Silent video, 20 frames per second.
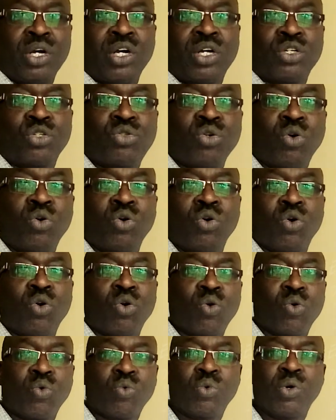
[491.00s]
So
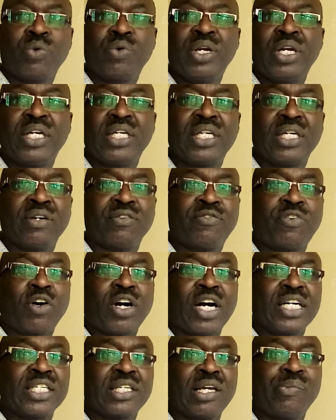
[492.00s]
we will
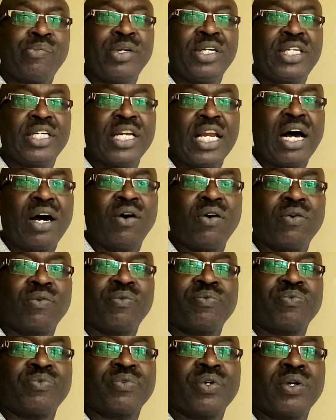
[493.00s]
focus a bit now.
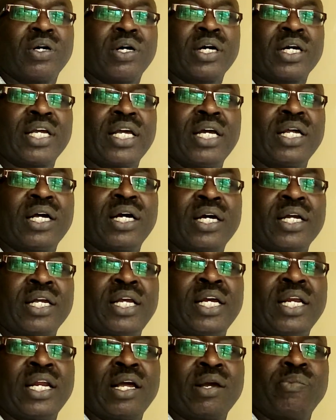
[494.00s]
Okay,
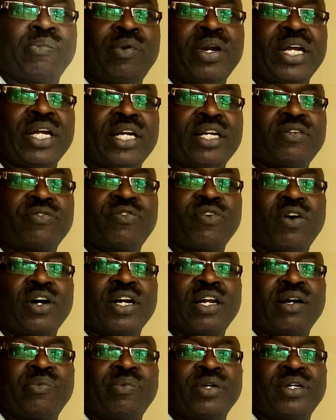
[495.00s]
again I bring it forward
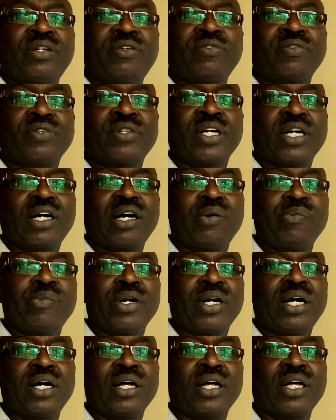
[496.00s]
a bit, the
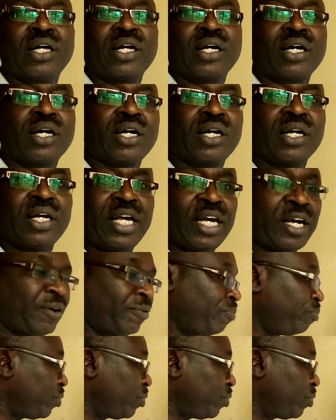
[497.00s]
camera. Yeah.